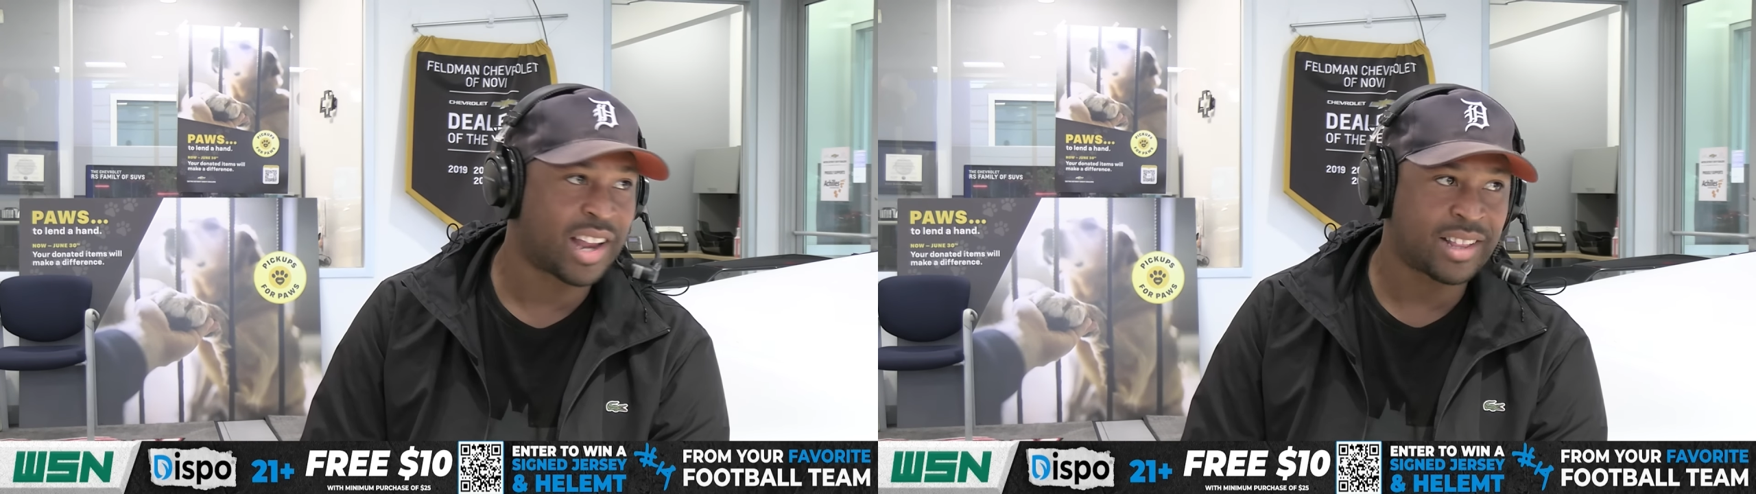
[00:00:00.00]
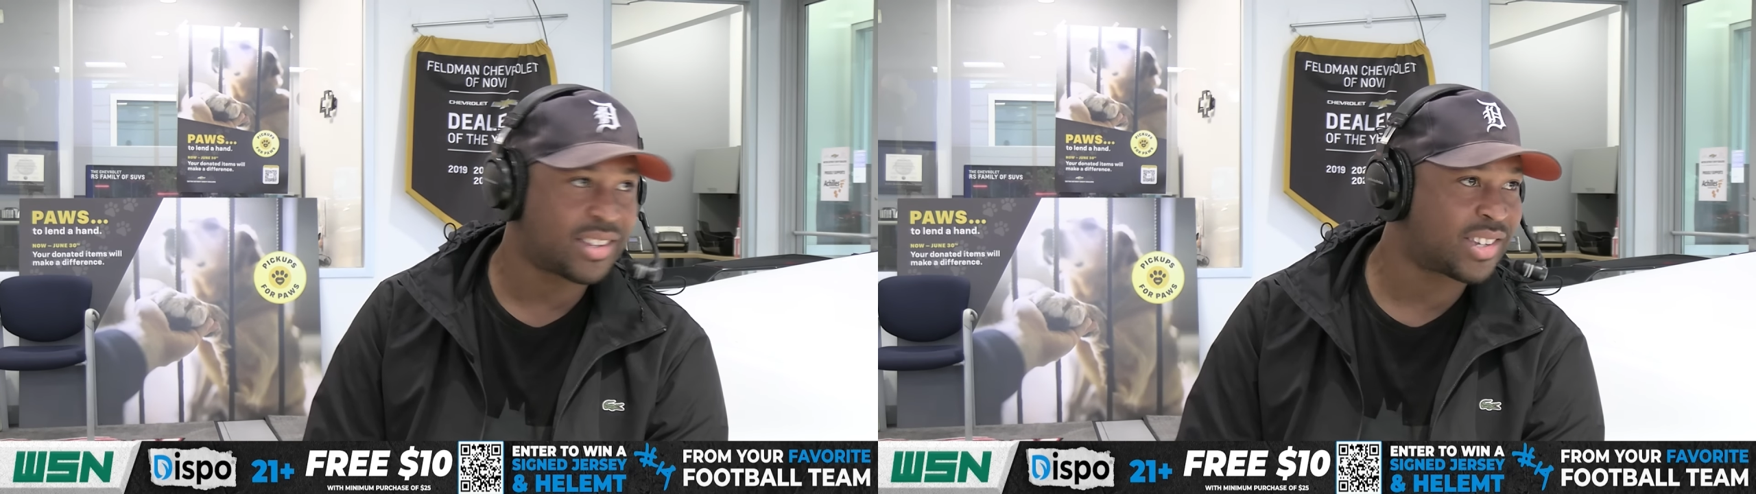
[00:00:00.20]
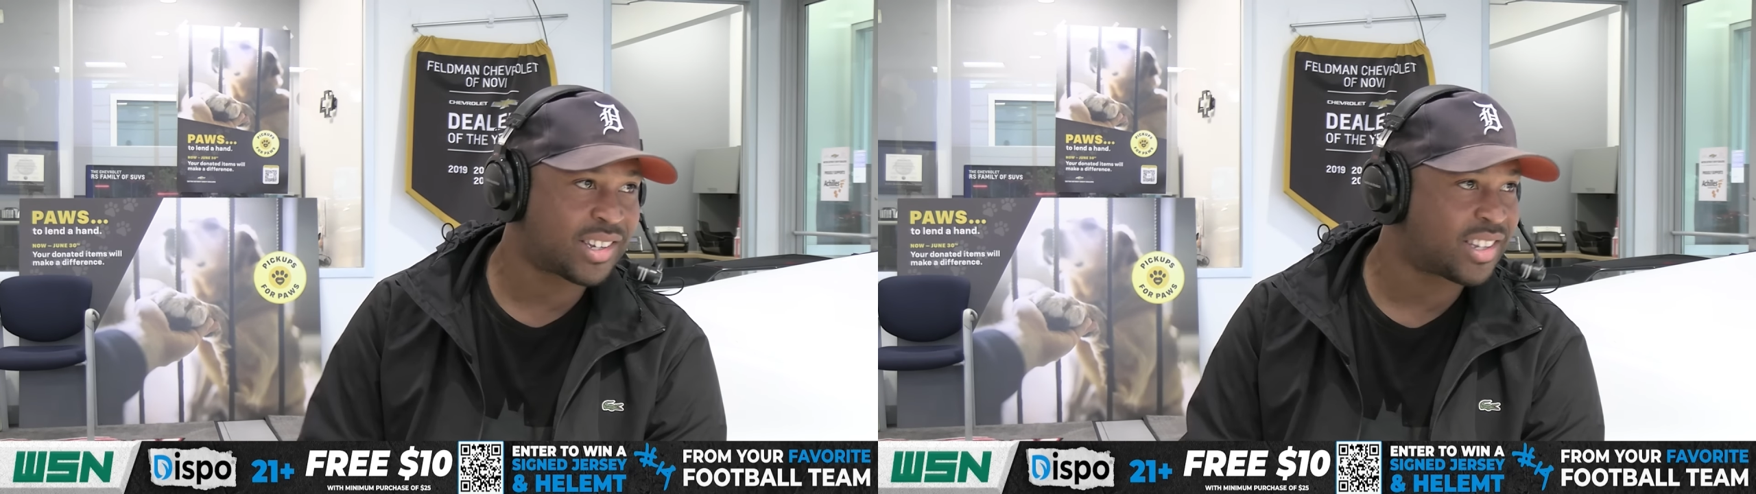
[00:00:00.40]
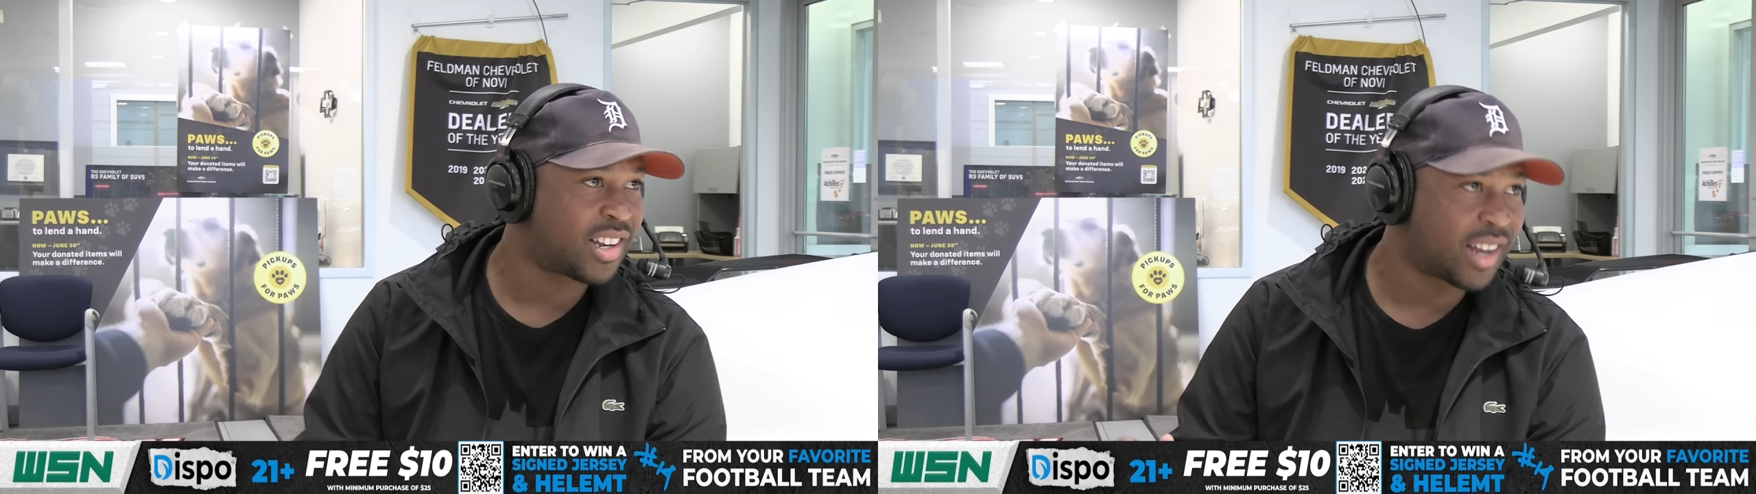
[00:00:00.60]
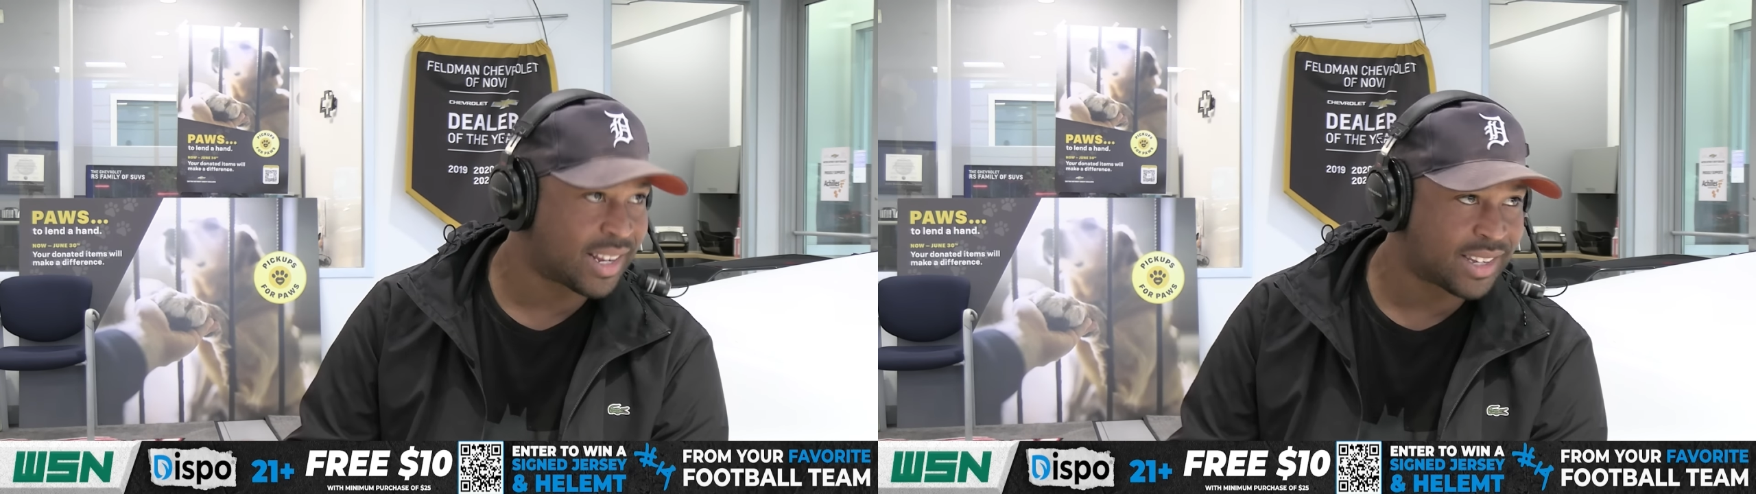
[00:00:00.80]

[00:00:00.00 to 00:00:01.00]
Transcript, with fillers: not the 16 and 19